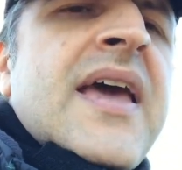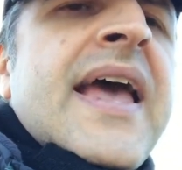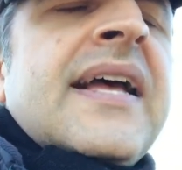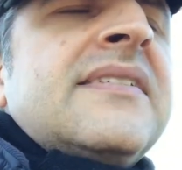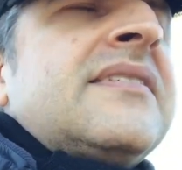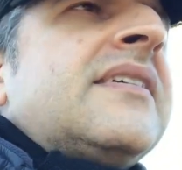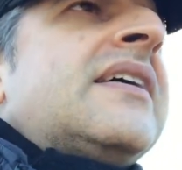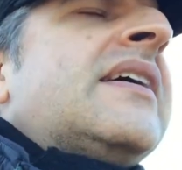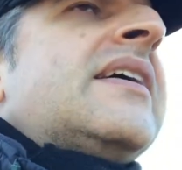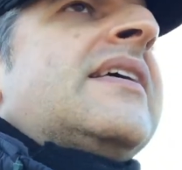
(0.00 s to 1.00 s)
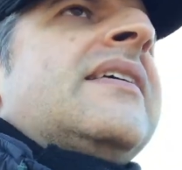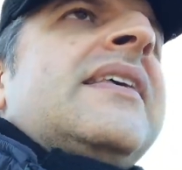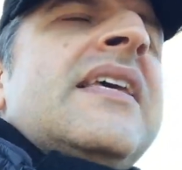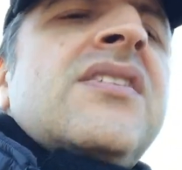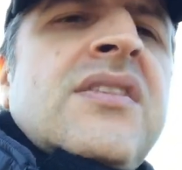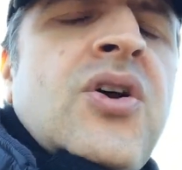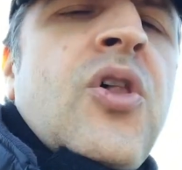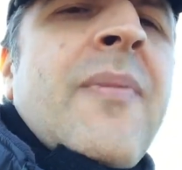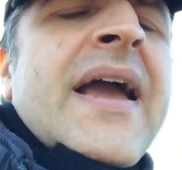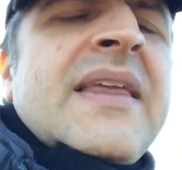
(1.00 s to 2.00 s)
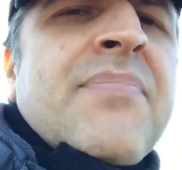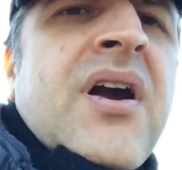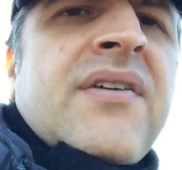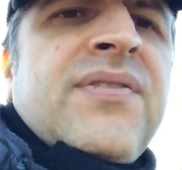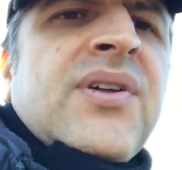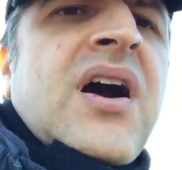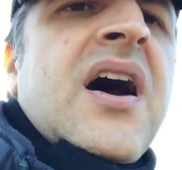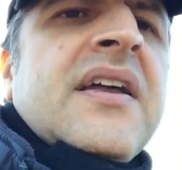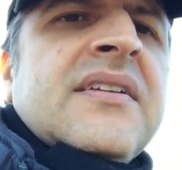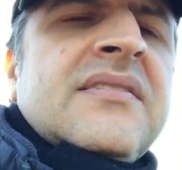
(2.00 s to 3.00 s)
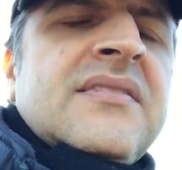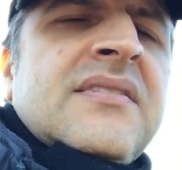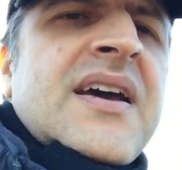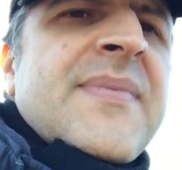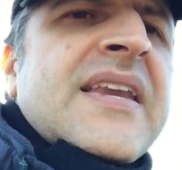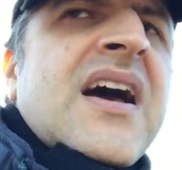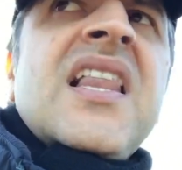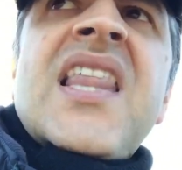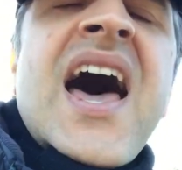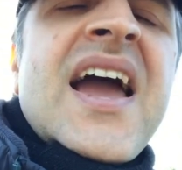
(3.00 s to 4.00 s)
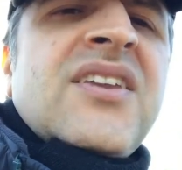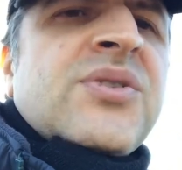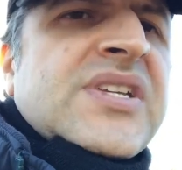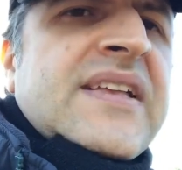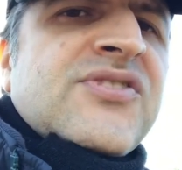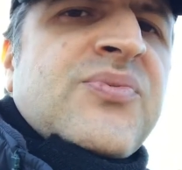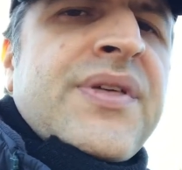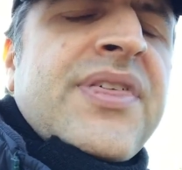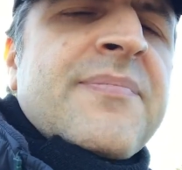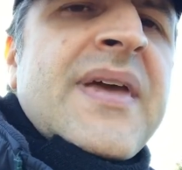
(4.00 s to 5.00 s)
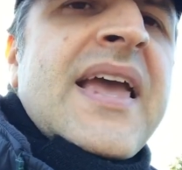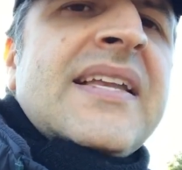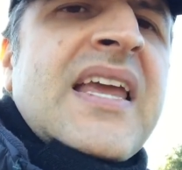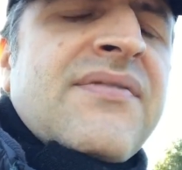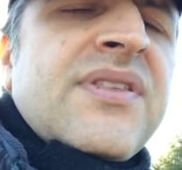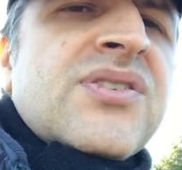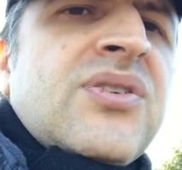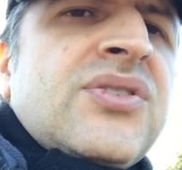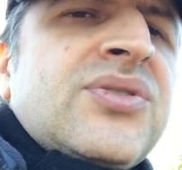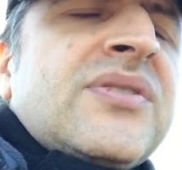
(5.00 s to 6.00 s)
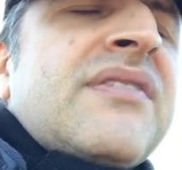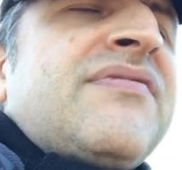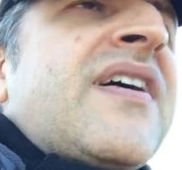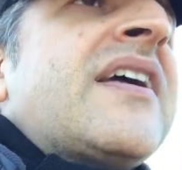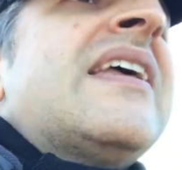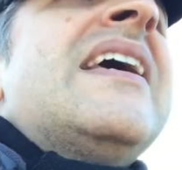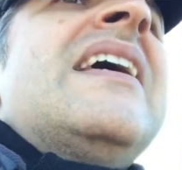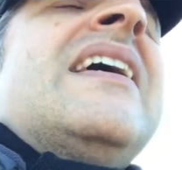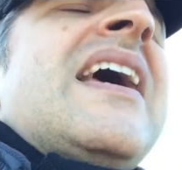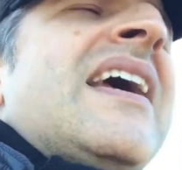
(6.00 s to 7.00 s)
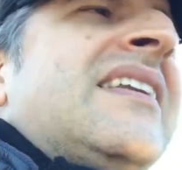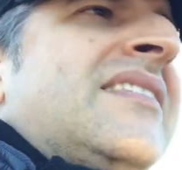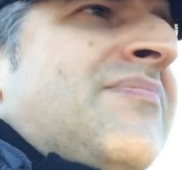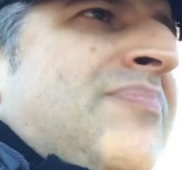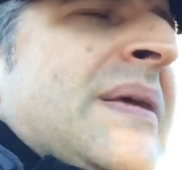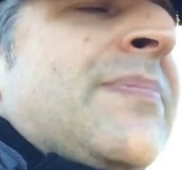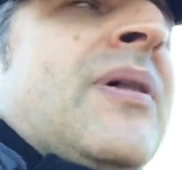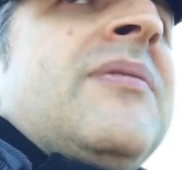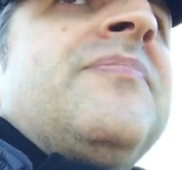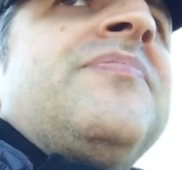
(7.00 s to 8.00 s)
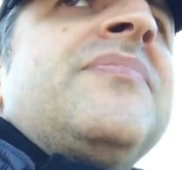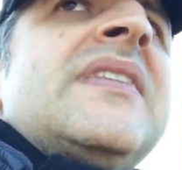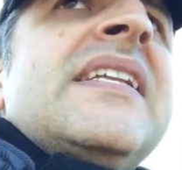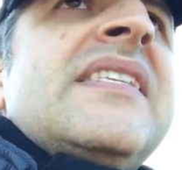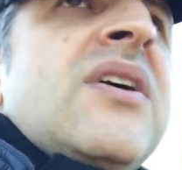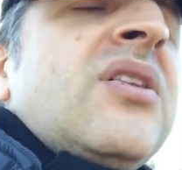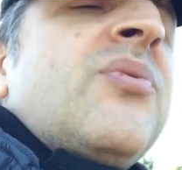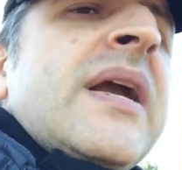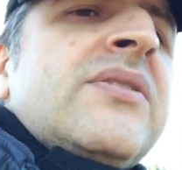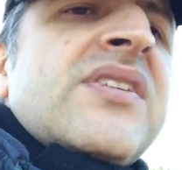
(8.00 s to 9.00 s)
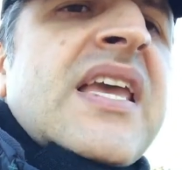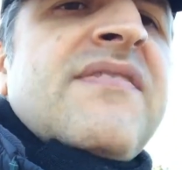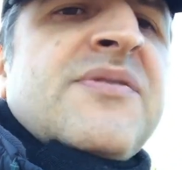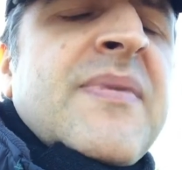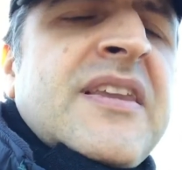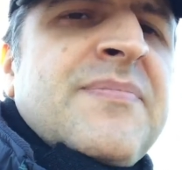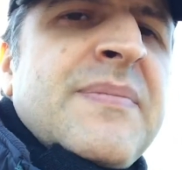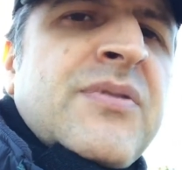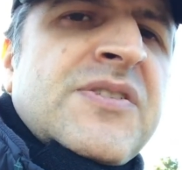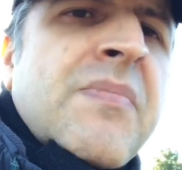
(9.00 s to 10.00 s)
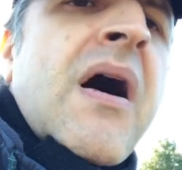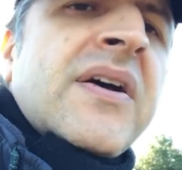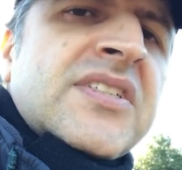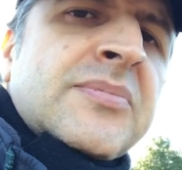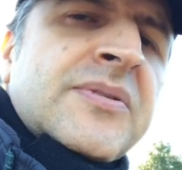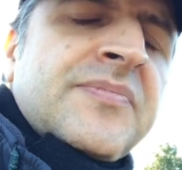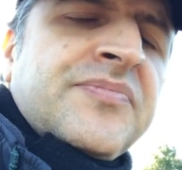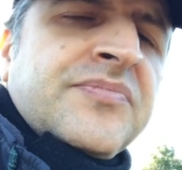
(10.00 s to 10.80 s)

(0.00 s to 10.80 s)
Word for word: And He's the almighty, powerful God. I mean, align yourselves with Him and everything's going to turn out fine. And people, it's the only way to save as many people as possible.